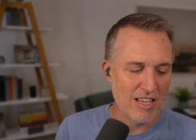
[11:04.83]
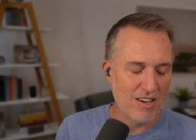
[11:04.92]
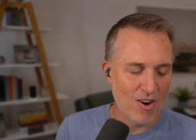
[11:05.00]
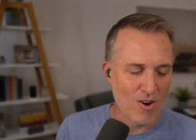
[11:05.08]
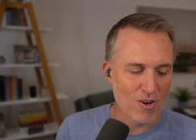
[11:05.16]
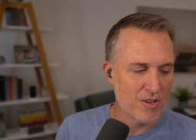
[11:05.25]

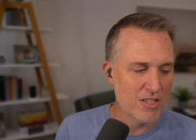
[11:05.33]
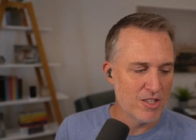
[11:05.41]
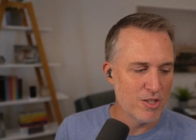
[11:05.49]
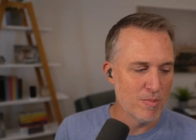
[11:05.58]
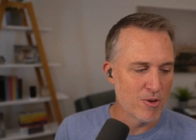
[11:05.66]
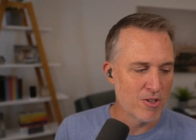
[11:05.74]
in our
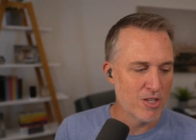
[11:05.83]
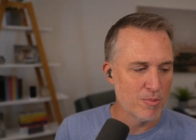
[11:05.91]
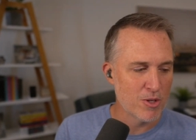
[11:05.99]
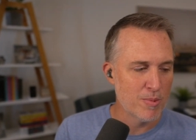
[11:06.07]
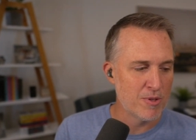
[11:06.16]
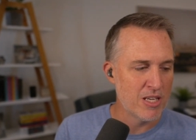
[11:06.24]
consumer
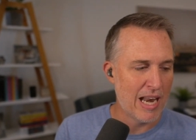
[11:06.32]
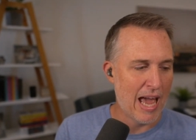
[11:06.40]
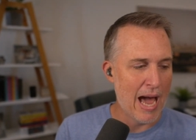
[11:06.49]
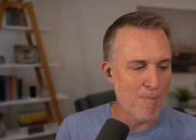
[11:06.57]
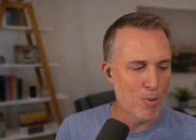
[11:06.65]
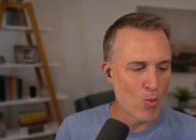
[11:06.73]
subscription
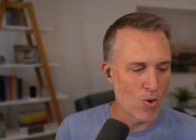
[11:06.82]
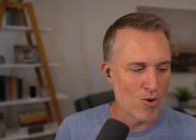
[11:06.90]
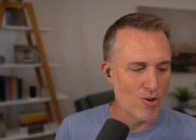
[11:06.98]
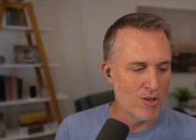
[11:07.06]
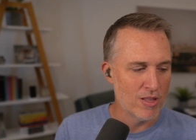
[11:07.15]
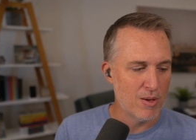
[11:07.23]
app
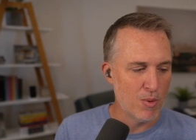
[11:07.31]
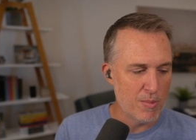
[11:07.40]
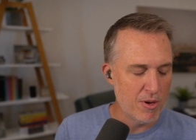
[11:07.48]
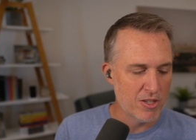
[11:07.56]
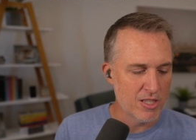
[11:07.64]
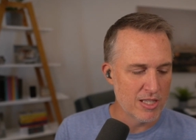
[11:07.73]
world that we
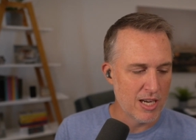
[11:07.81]
mostly